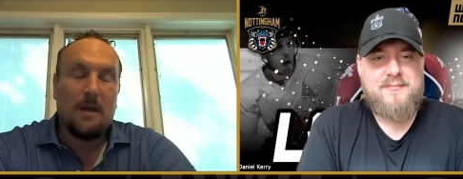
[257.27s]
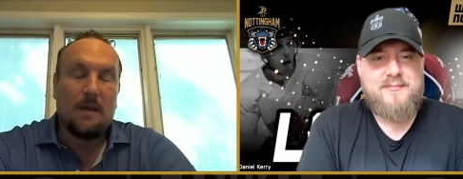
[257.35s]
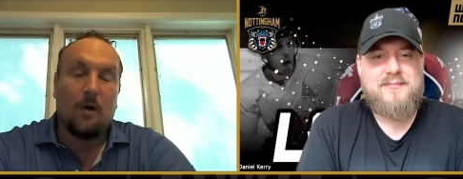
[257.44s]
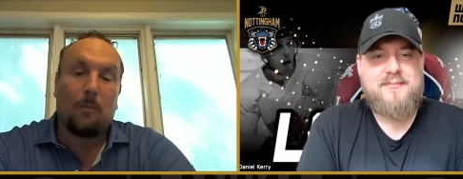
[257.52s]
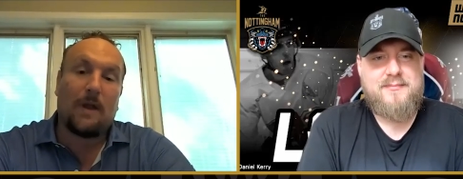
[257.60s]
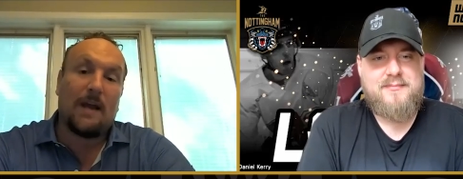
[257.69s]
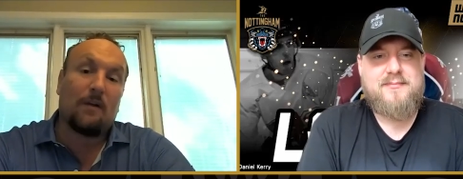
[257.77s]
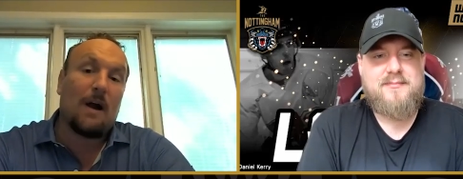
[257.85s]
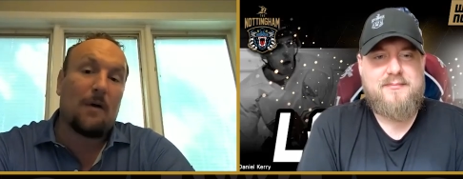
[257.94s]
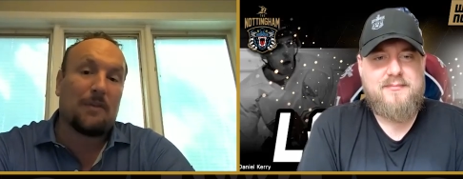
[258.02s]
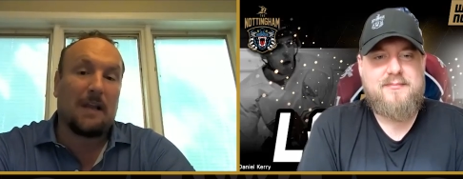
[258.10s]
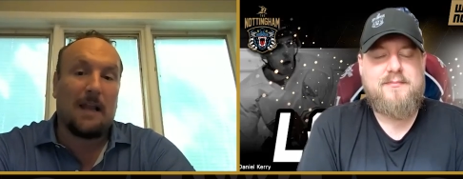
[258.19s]
Speaker 1: you know, playing
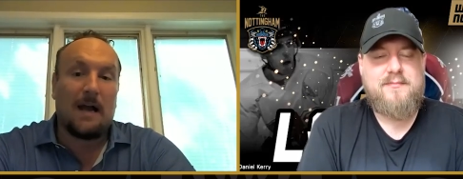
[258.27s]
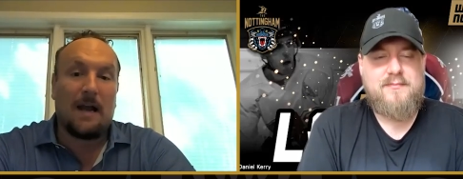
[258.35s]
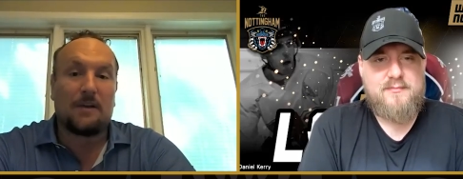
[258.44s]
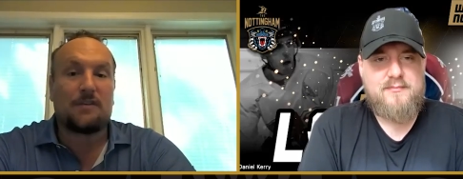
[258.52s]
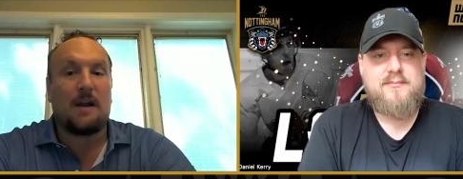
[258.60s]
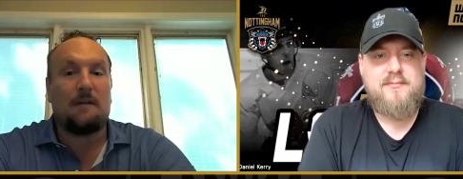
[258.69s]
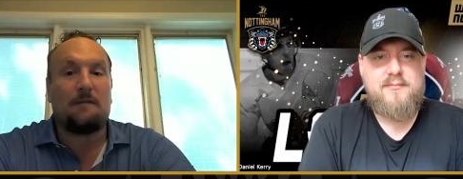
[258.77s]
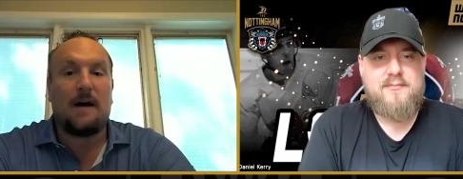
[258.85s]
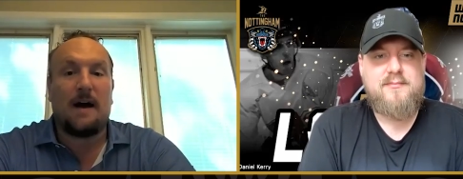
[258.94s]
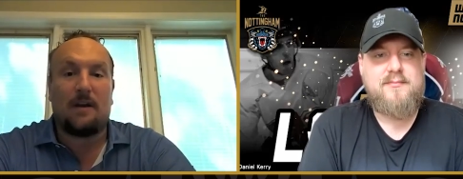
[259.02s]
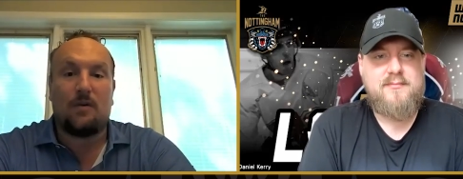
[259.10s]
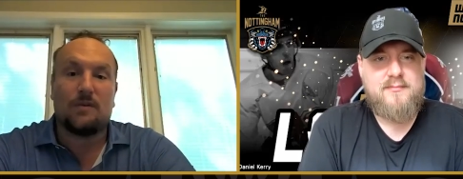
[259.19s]
around with the lines, trying to
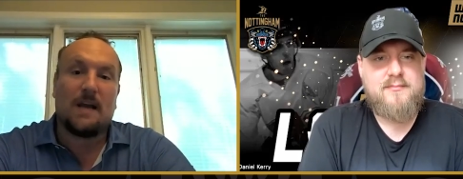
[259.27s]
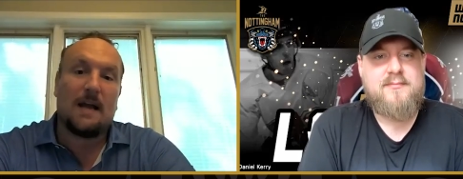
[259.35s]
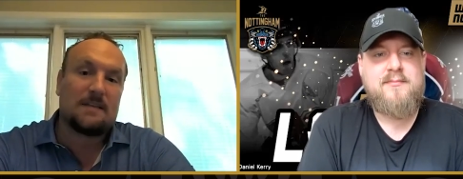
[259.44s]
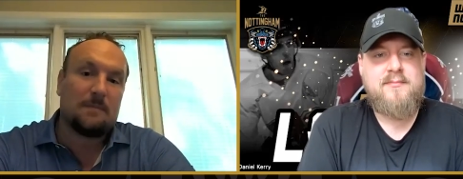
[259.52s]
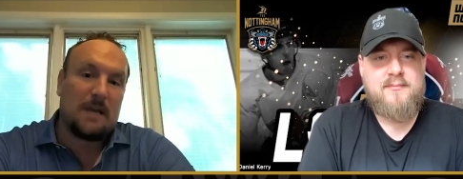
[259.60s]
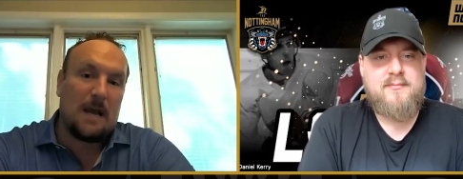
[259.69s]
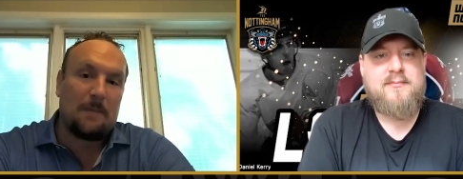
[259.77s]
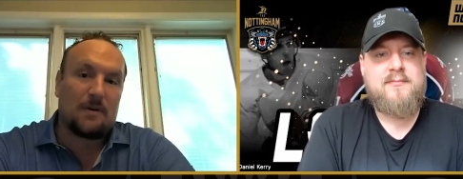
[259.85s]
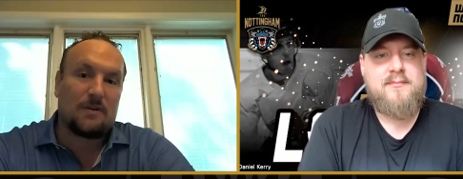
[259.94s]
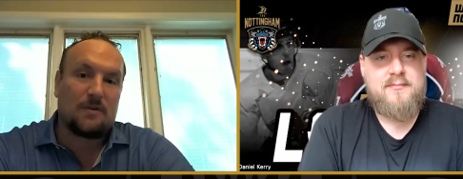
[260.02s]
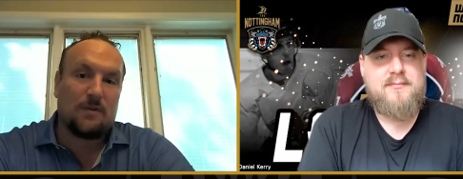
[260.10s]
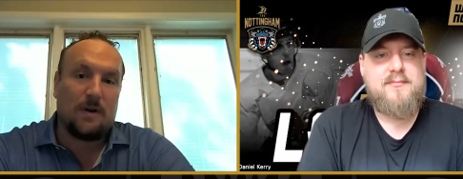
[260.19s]
find who's got some
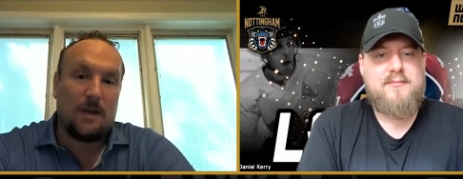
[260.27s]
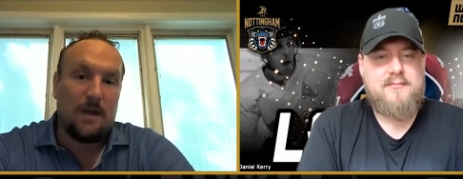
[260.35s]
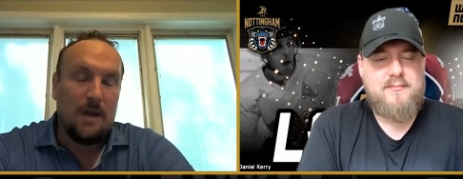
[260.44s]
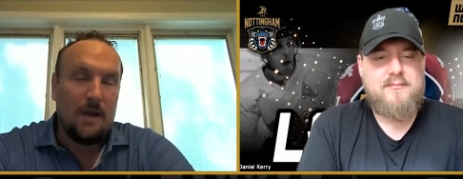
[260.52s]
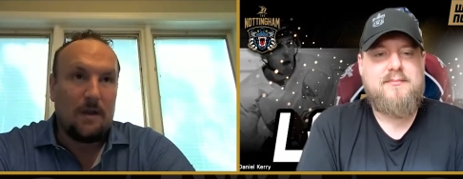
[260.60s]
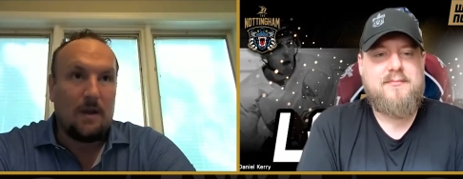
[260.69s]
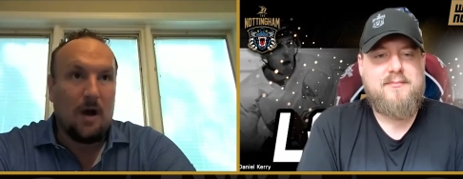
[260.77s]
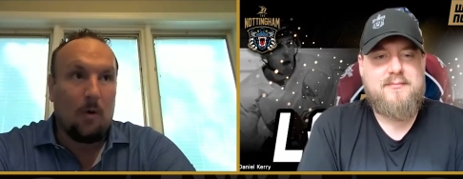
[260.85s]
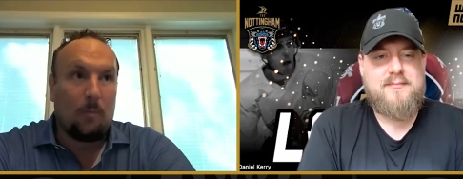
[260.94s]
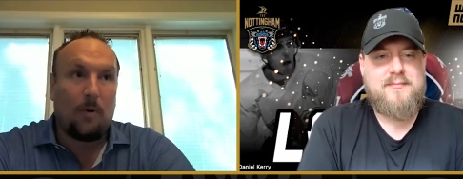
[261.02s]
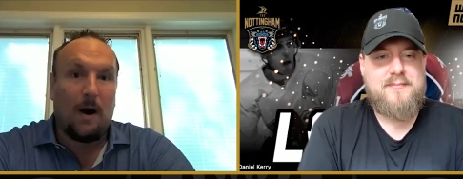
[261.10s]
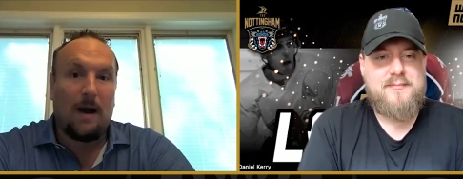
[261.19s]
chemistry, you know,
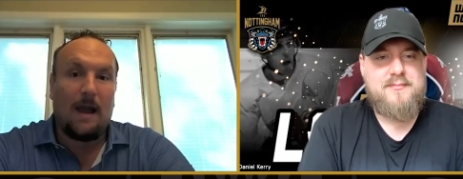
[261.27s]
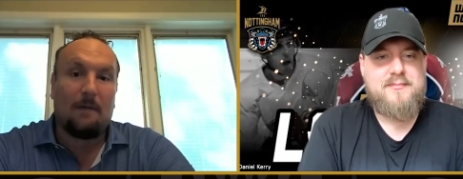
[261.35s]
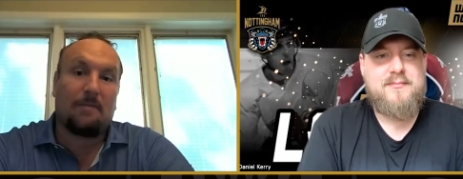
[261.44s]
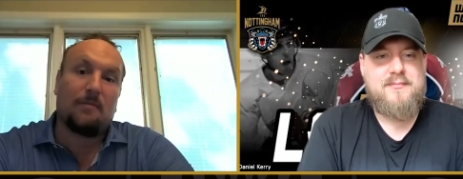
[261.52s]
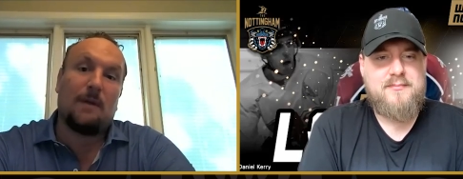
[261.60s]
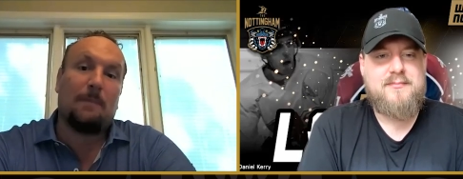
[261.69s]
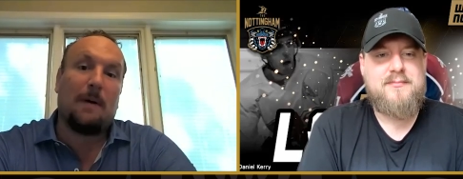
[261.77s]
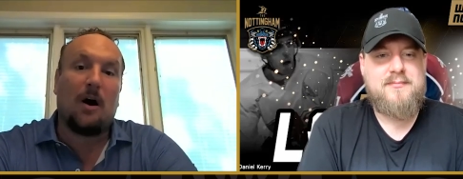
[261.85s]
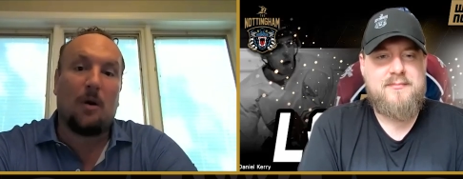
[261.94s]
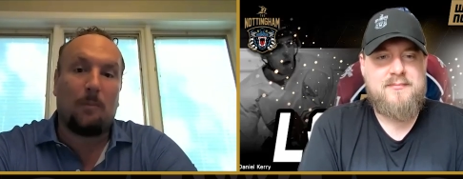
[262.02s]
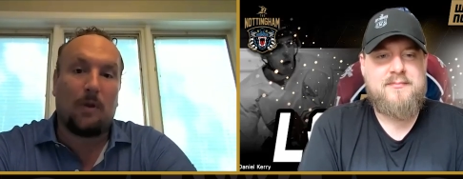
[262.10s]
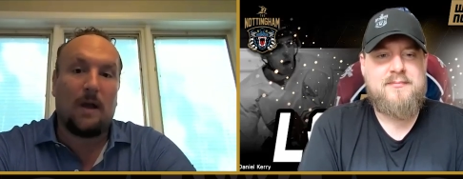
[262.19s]
we'll probably have three
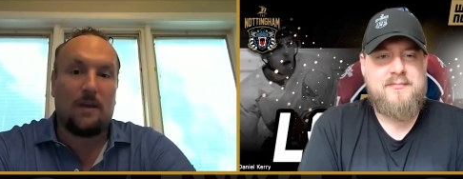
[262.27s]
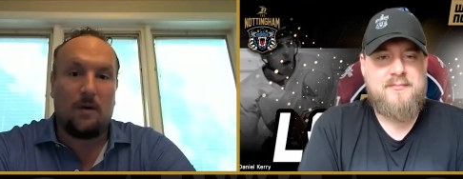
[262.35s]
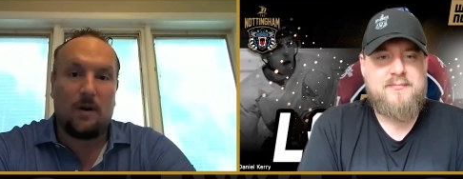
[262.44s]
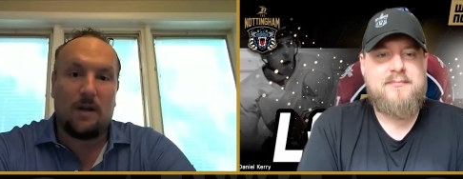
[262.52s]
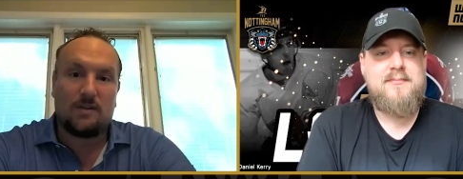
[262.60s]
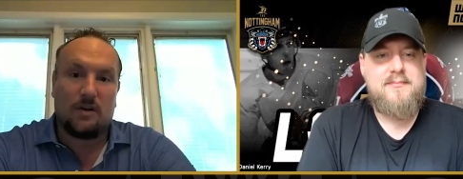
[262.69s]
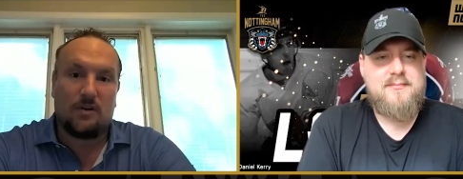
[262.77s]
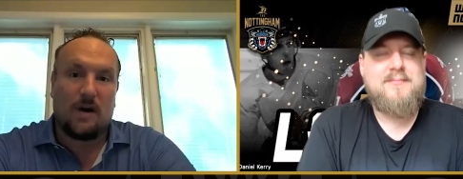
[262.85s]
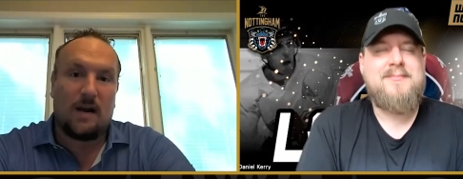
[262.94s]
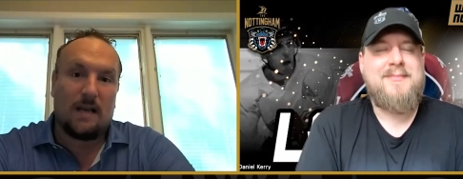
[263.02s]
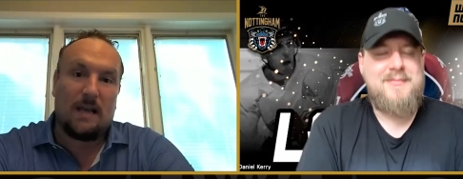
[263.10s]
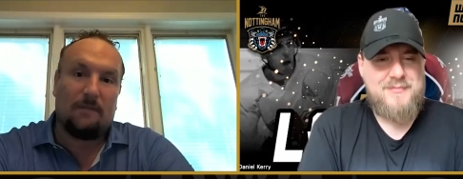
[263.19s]
power play units to
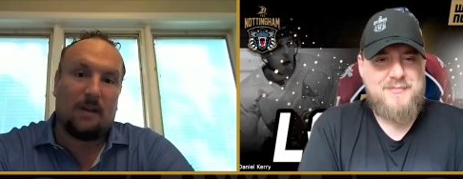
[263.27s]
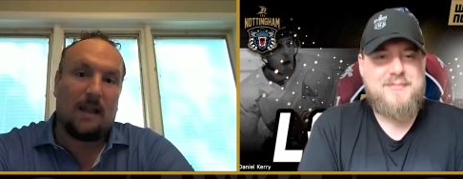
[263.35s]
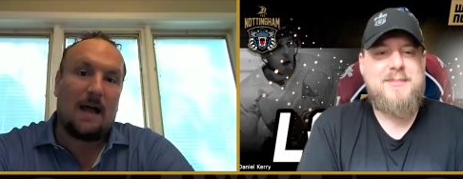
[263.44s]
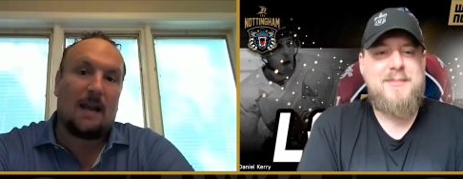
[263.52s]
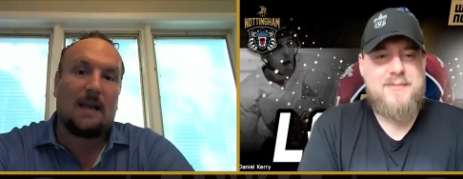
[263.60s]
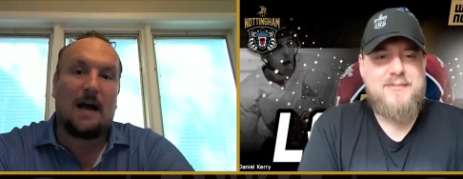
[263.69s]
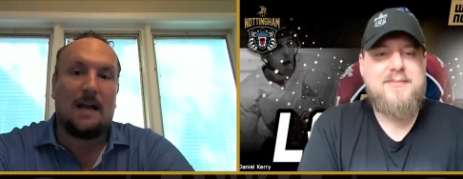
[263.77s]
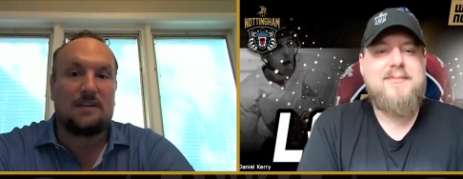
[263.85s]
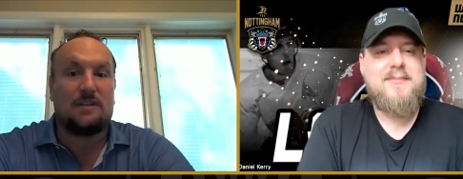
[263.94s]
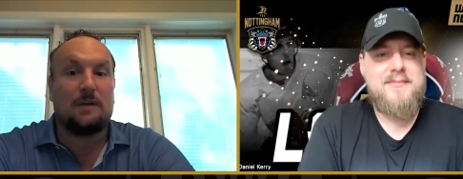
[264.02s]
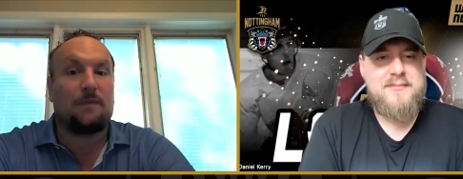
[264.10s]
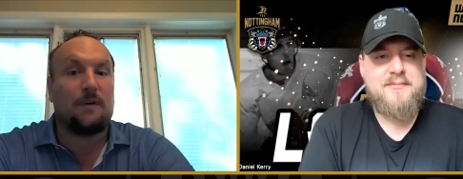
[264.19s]
try to give a lot of
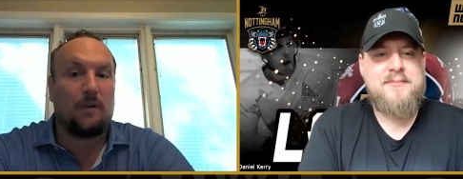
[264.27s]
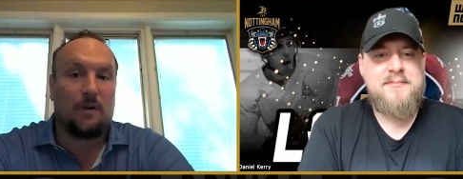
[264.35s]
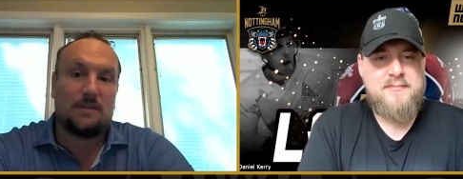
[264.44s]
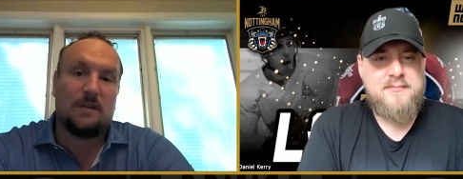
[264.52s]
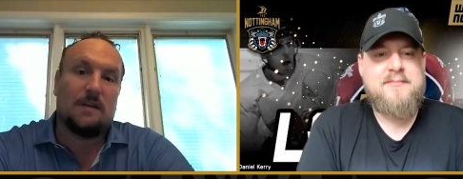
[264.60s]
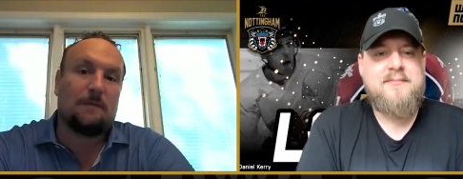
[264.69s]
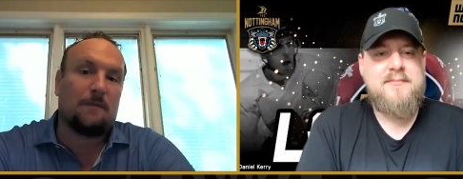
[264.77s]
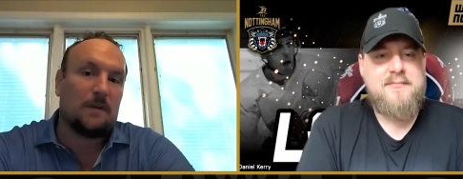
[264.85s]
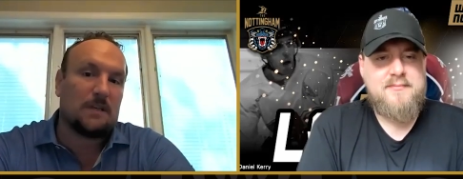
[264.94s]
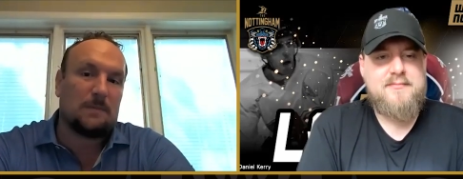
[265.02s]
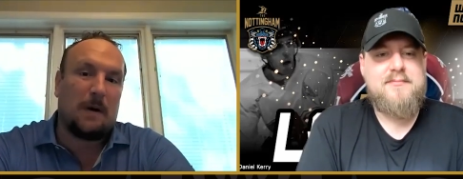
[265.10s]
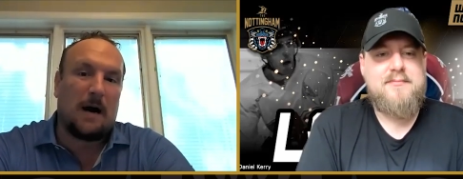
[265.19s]
guys different looks in
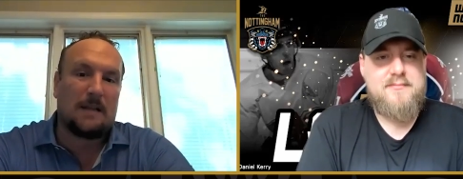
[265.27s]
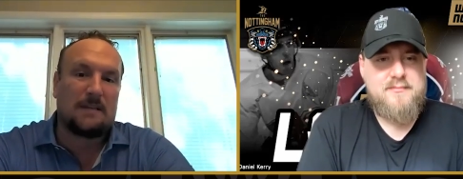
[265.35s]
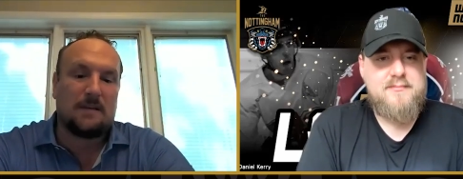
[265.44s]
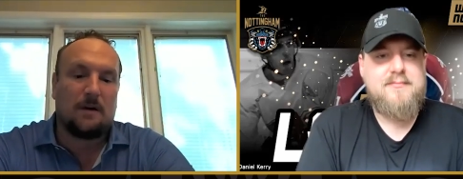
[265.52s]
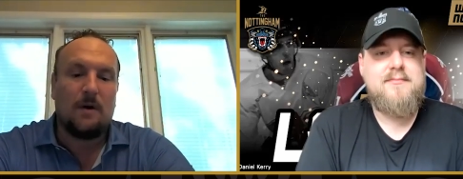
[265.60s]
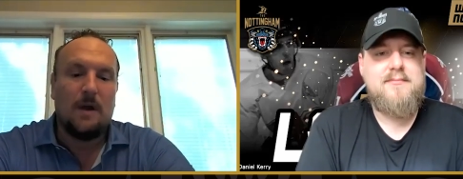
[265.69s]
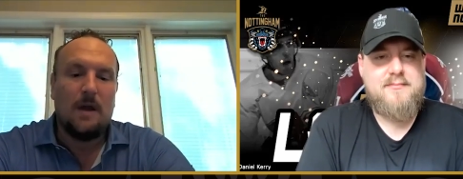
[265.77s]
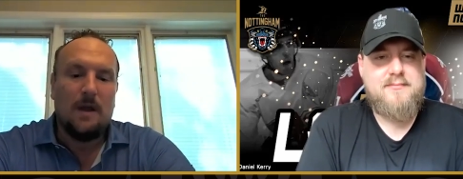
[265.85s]
different spots. So,